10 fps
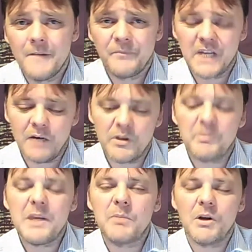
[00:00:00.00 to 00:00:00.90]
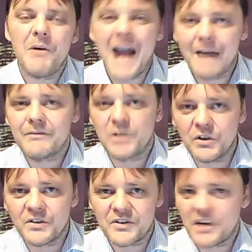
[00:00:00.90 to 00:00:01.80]
and the people who have the
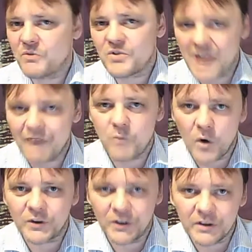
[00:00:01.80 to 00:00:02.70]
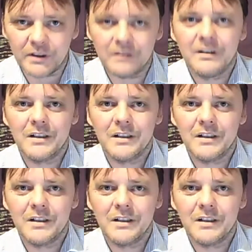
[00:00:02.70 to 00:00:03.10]
guns don't just have one gun.